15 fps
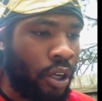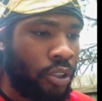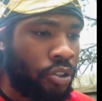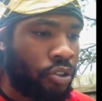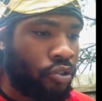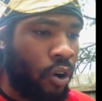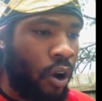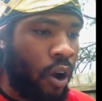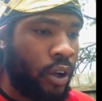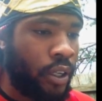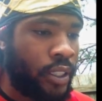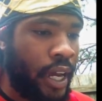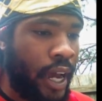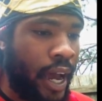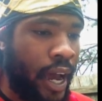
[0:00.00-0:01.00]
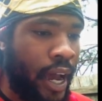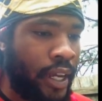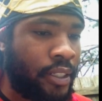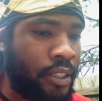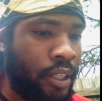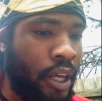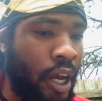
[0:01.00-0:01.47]
strong
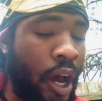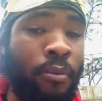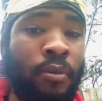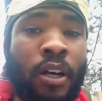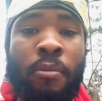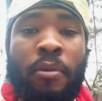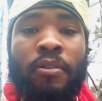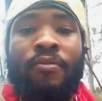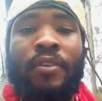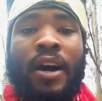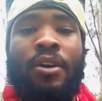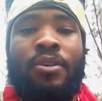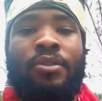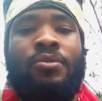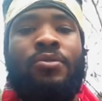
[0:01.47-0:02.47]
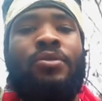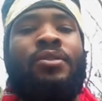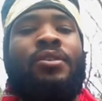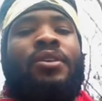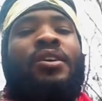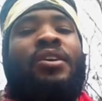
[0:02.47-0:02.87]
ties to the upcoming values.